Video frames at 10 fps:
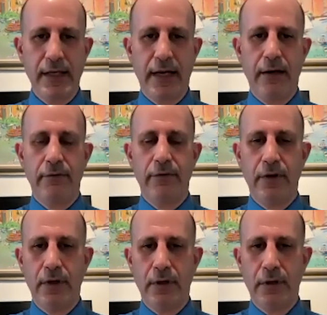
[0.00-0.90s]
have
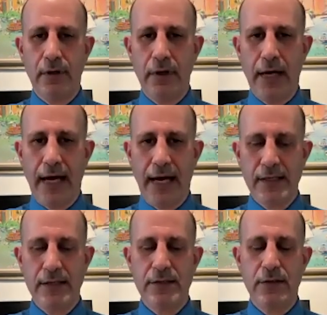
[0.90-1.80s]

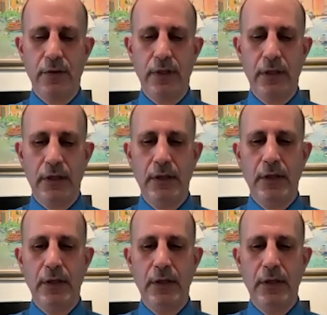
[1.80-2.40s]
access to the